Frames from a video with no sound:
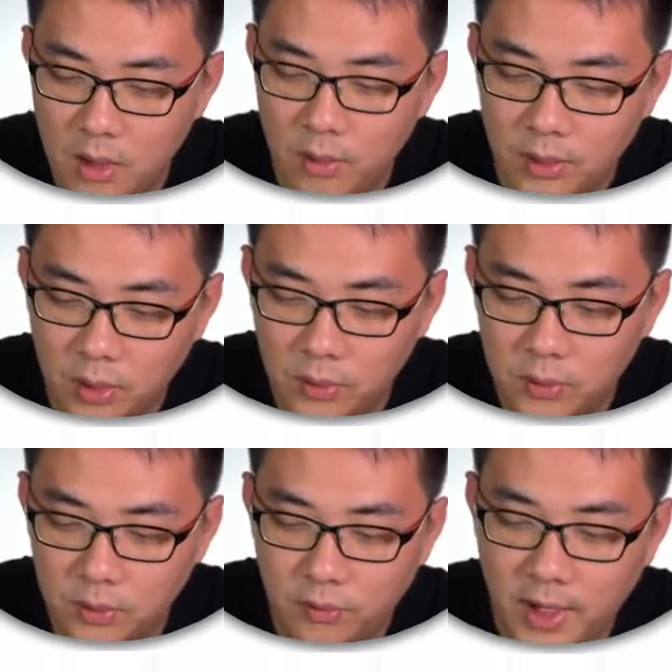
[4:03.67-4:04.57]
we're told
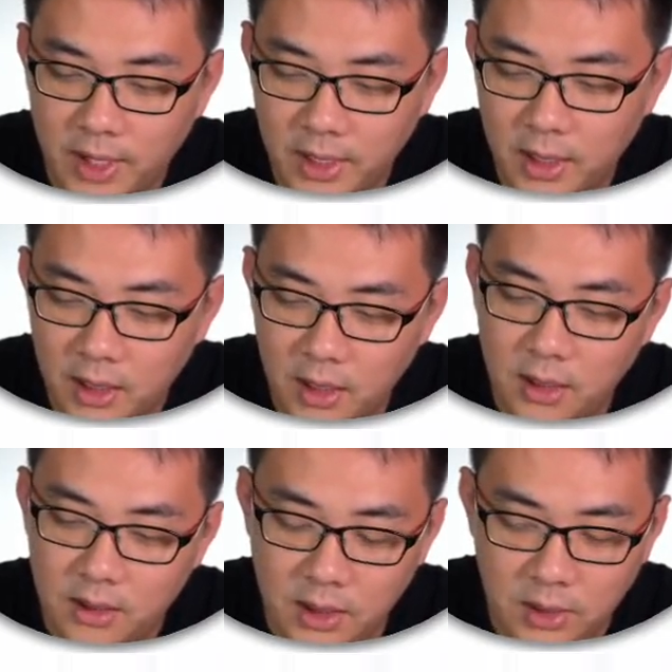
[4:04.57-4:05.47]
to find
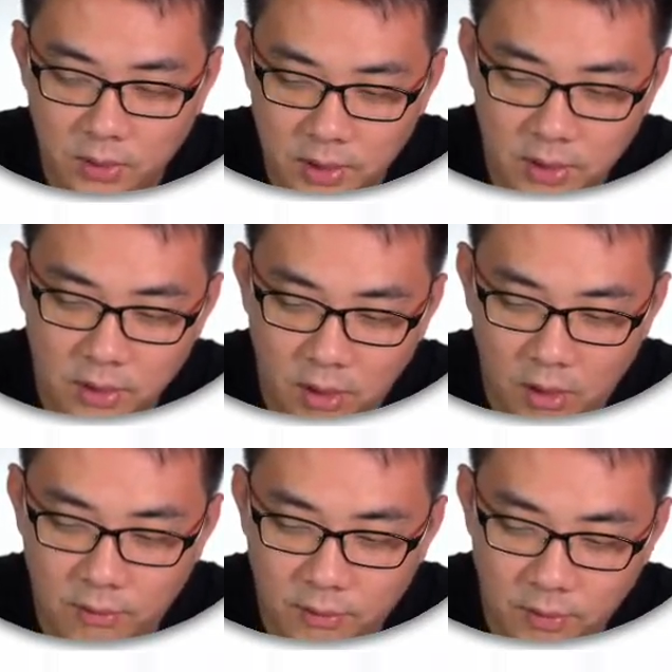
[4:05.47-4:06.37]
the integration
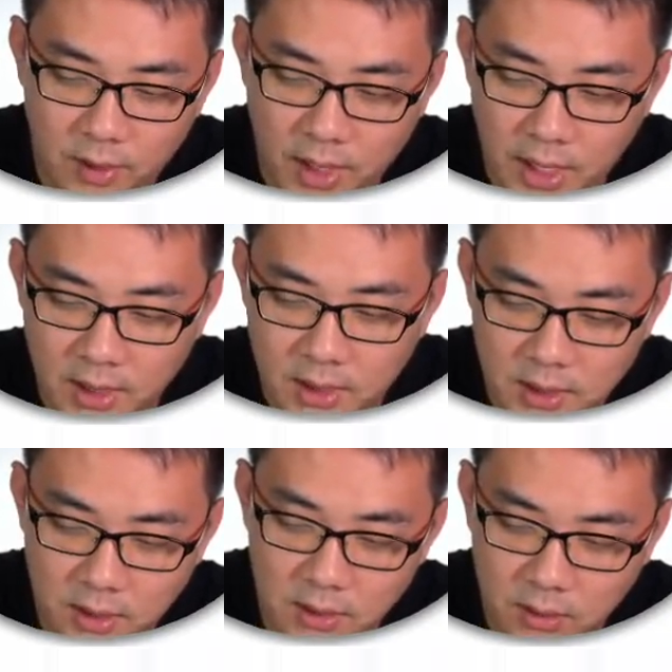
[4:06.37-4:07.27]
of
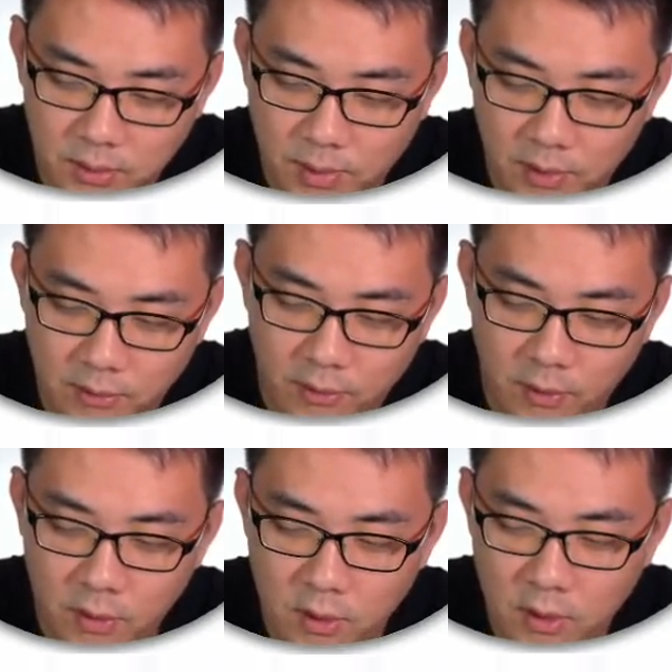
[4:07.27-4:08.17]
x to the power of
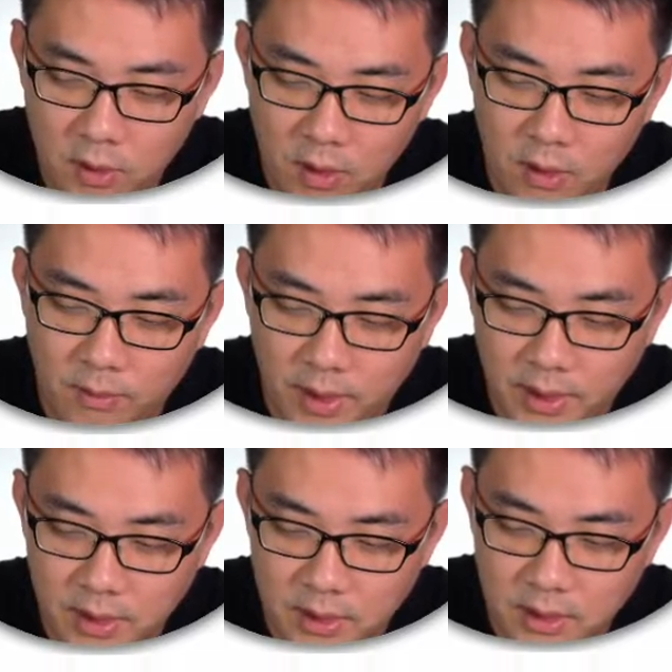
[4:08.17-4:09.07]
4
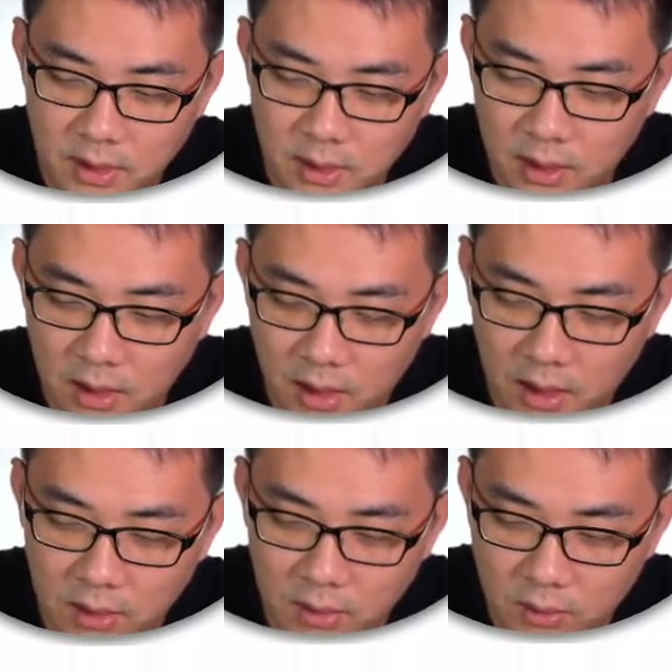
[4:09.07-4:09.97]
minus
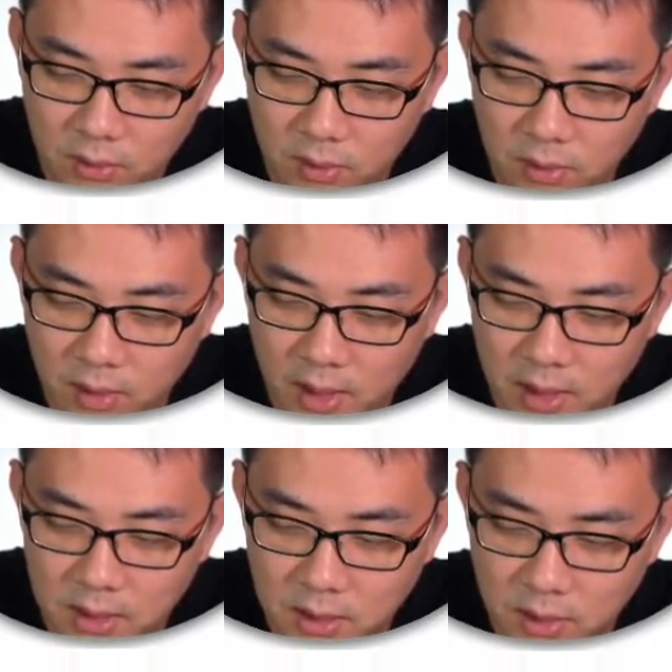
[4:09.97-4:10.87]

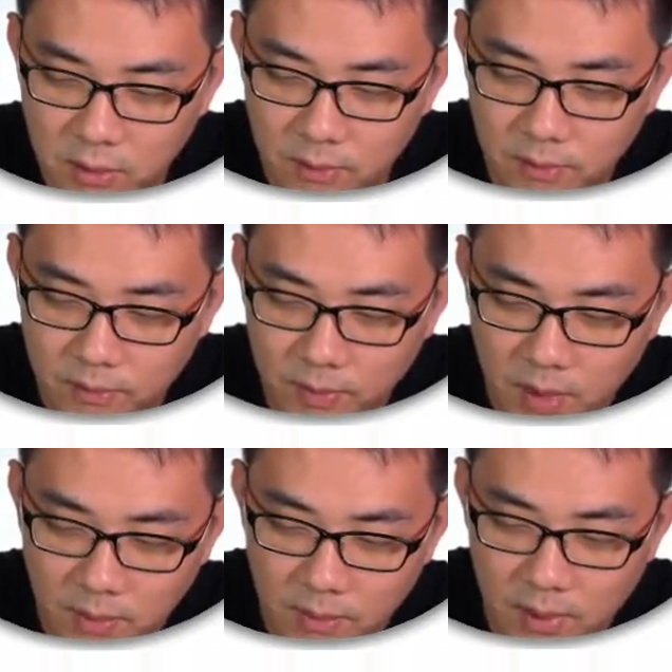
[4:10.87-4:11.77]
2x cubed
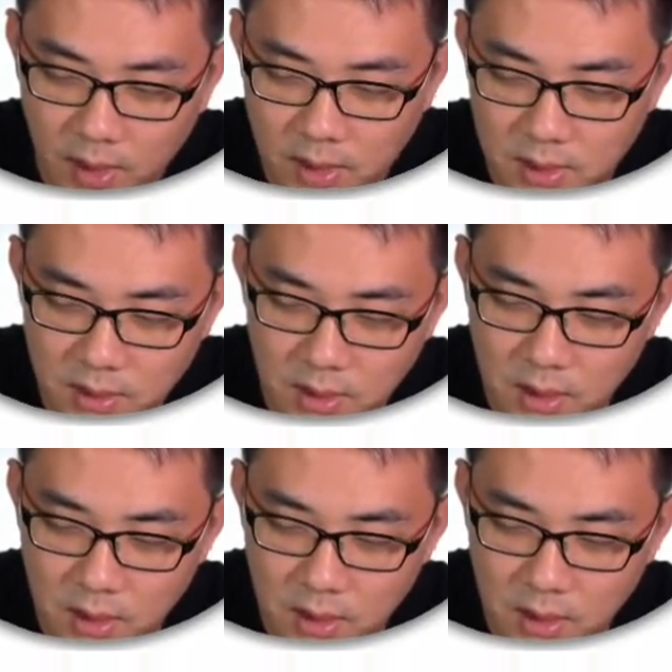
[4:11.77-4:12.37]
plus